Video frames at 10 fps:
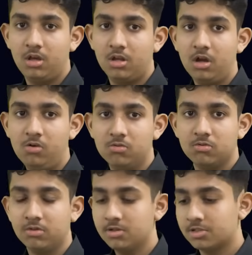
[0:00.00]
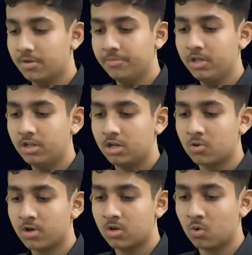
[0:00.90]
Now, there's something that you
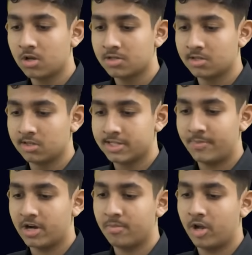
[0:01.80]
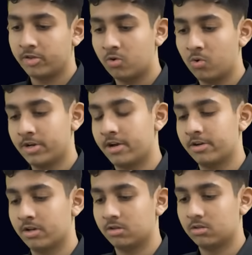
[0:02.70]
can notice in the Smart Bharat code
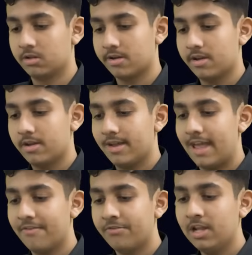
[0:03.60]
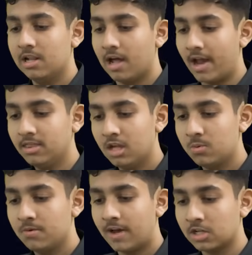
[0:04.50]
editor. Every line that
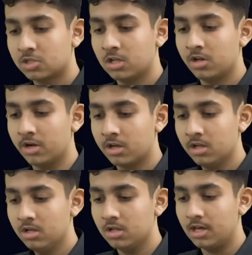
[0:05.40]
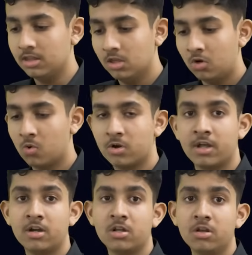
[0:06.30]
we've actually written in the code
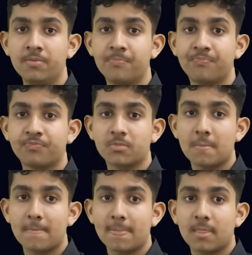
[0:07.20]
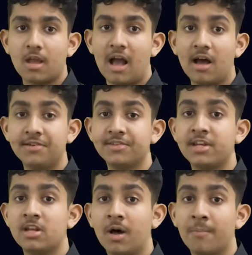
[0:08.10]
editor has a
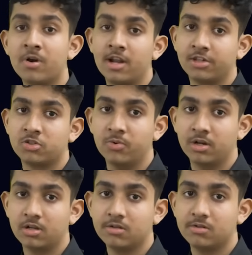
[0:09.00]
number next to it.